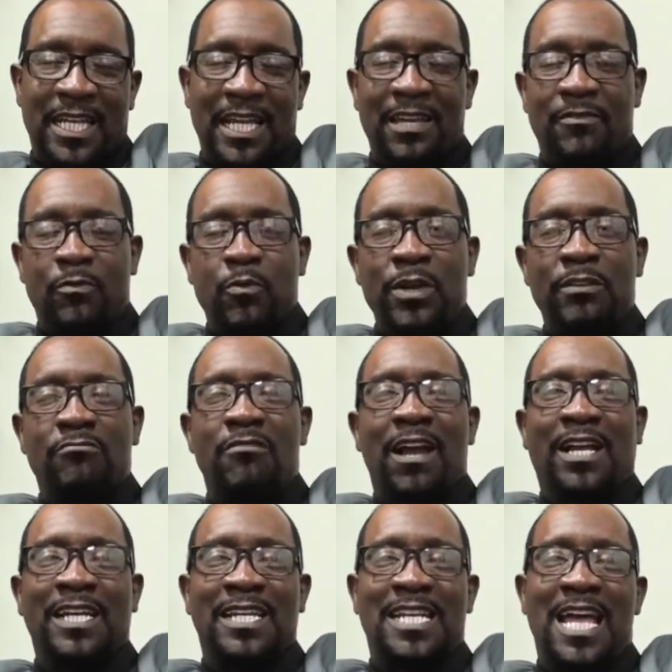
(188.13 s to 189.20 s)
If we
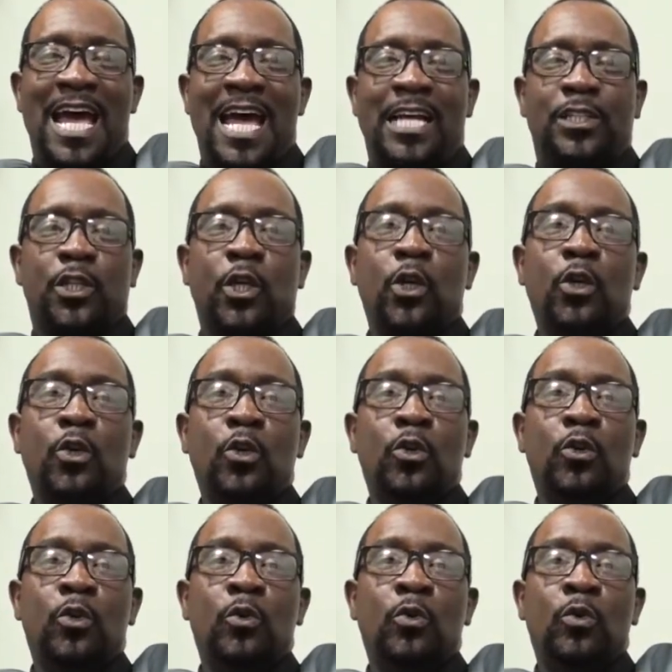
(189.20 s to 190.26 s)
recognize
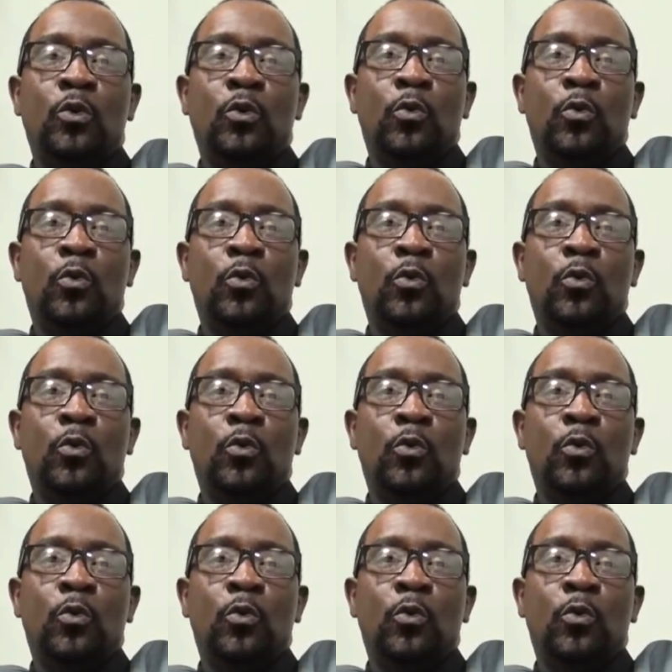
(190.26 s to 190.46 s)
who